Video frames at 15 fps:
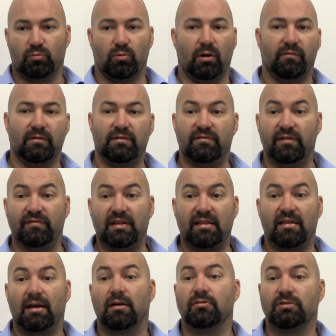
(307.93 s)
roughly
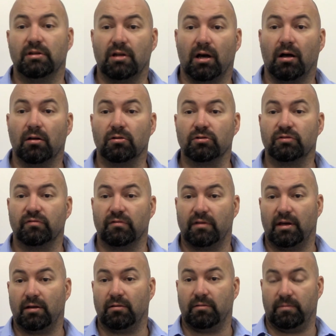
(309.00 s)
$50,000 for
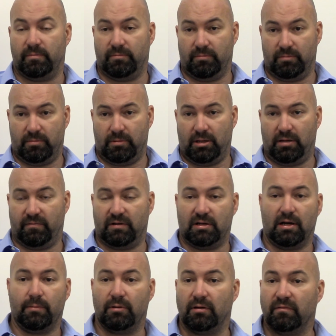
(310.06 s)
that every
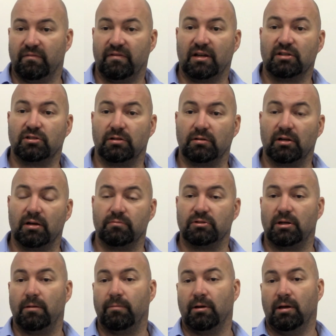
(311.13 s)
time an infection comes
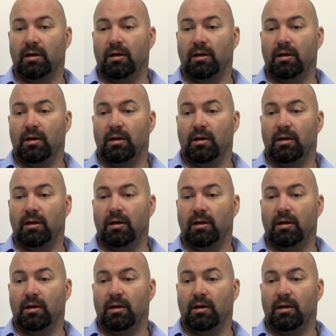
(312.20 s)
up.